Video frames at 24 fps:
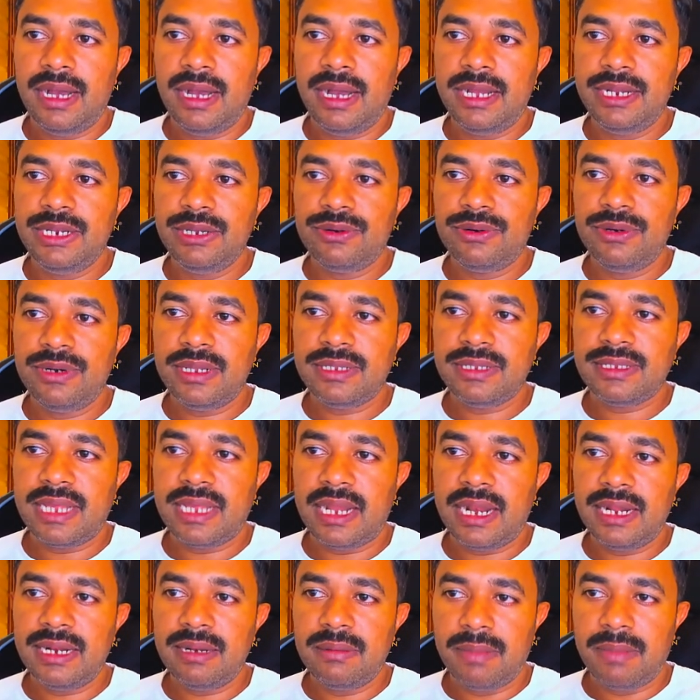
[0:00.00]
And you could
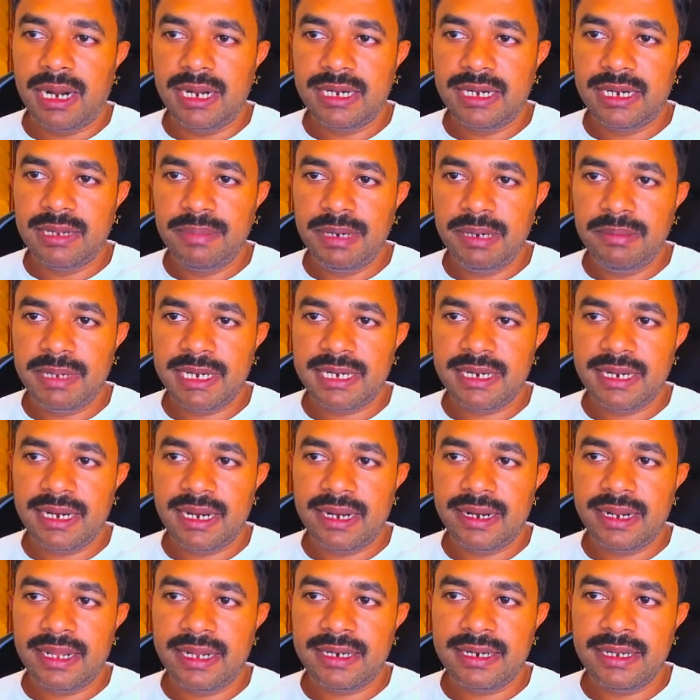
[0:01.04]
select multiple
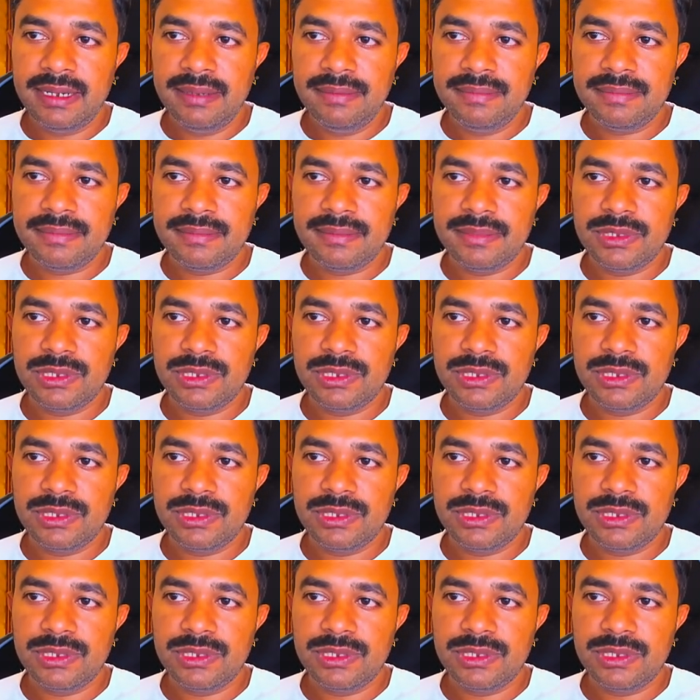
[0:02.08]
metadata.